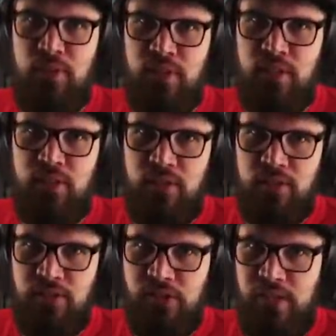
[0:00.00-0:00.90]
per
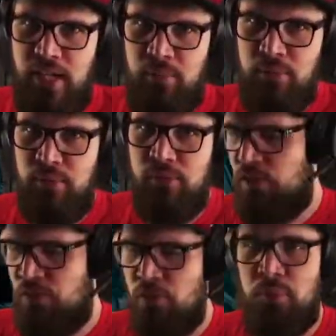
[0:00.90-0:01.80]
technology type.
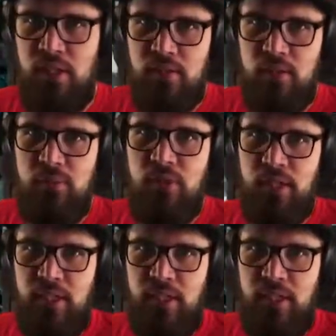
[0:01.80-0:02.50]
So if you bought them, you